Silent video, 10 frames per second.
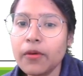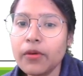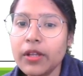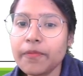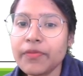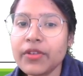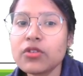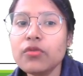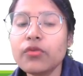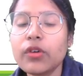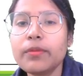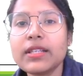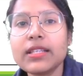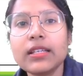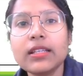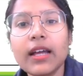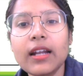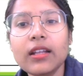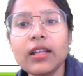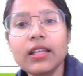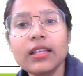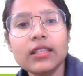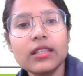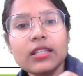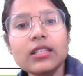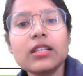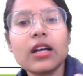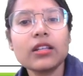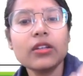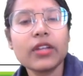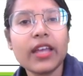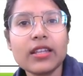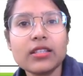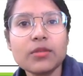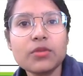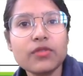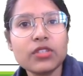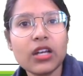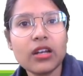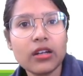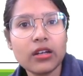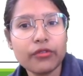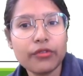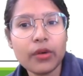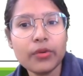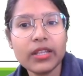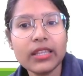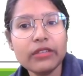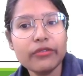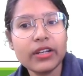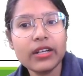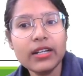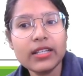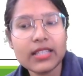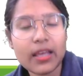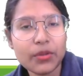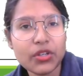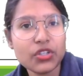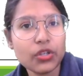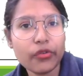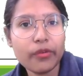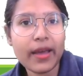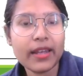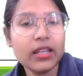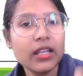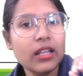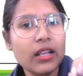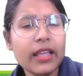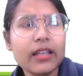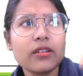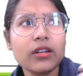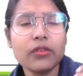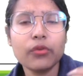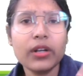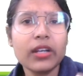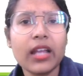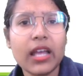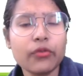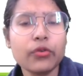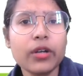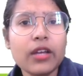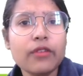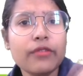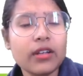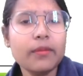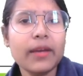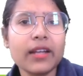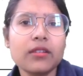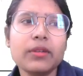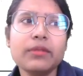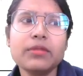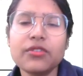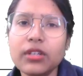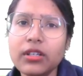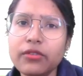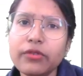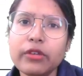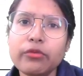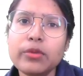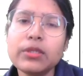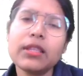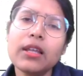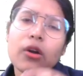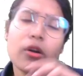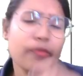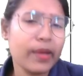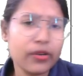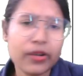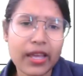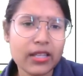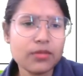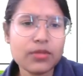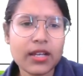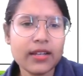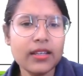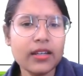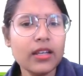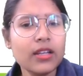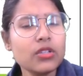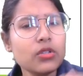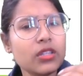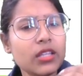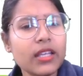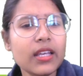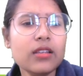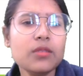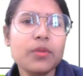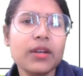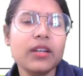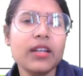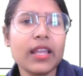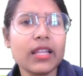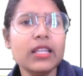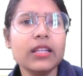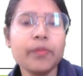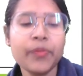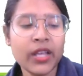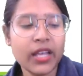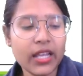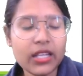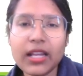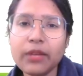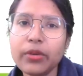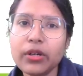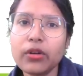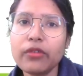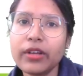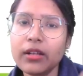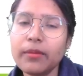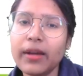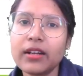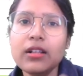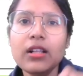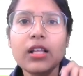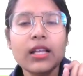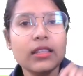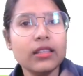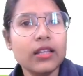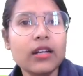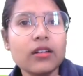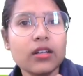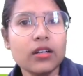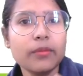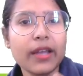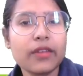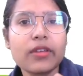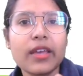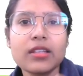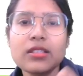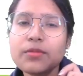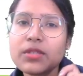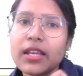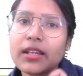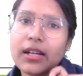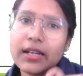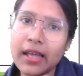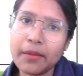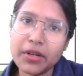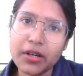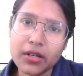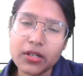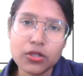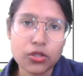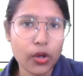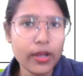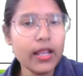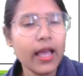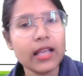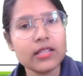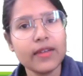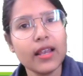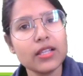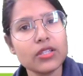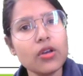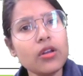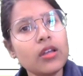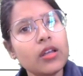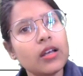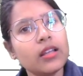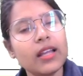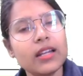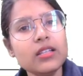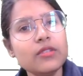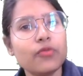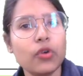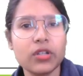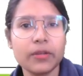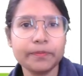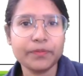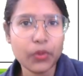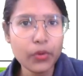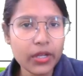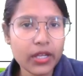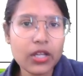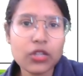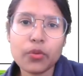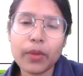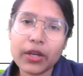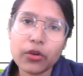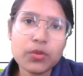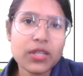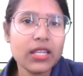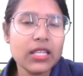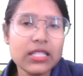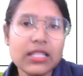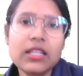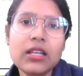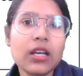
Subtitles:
Okay, so what basically that these are the organisms which are found in the fecal dissemination of a man, like whatever fecal matter may generally what we will see that a lot of microorganisms are there, so they can spread directly in that particular fecal matter, that microorganisms can contaminate the soil as well as your that is water. Okay, so microbes can easily